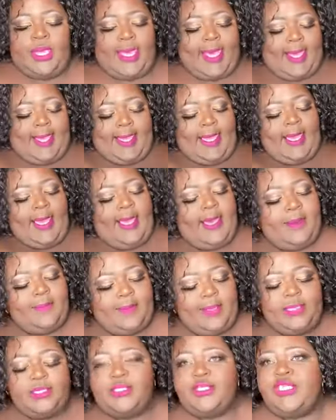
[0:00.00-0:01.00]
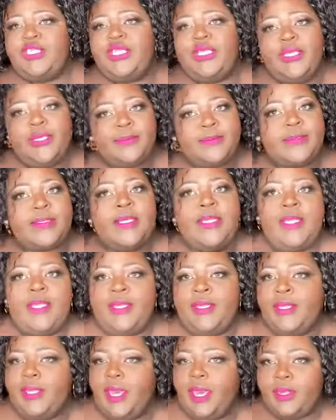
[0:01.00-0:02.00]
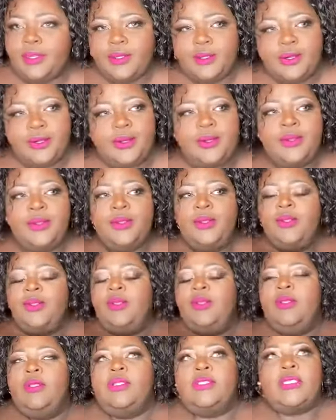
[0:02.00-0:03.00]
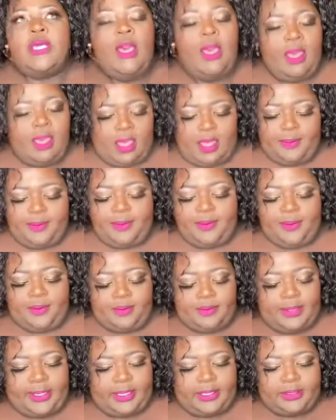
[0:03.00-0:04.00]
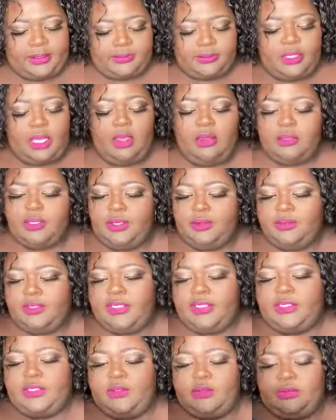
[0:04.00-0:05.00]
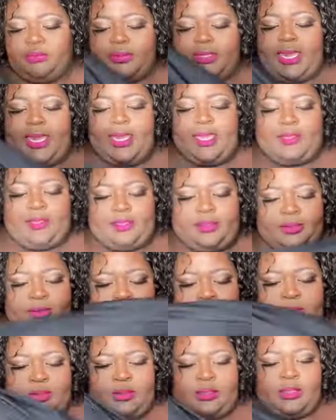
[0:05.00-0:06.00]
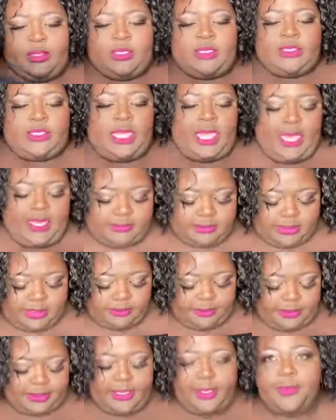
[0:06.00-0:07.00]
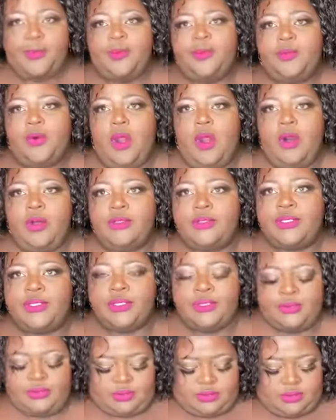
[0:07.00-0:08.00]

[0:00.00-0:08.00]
I have a cheap $10 top, like a, y'all know these little black tops that we get from Ross.